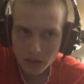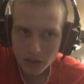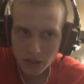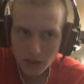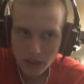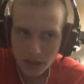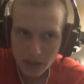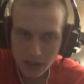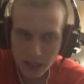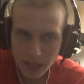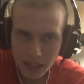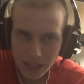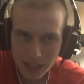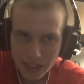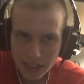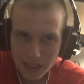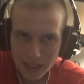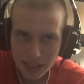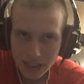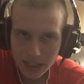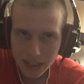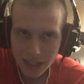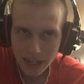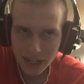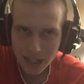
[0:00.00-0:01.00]

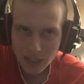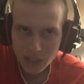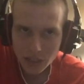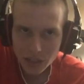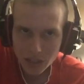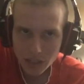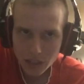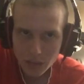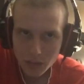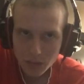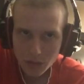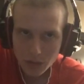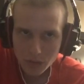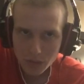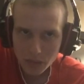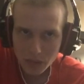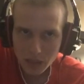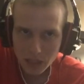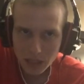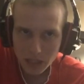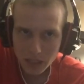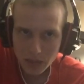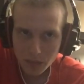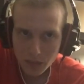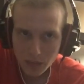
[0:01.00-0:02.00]
19 National League
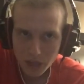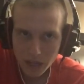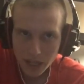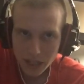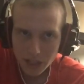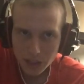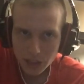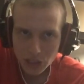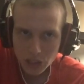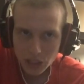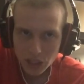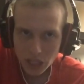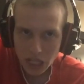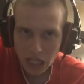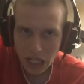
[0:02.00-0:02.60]
MVP, and Betts,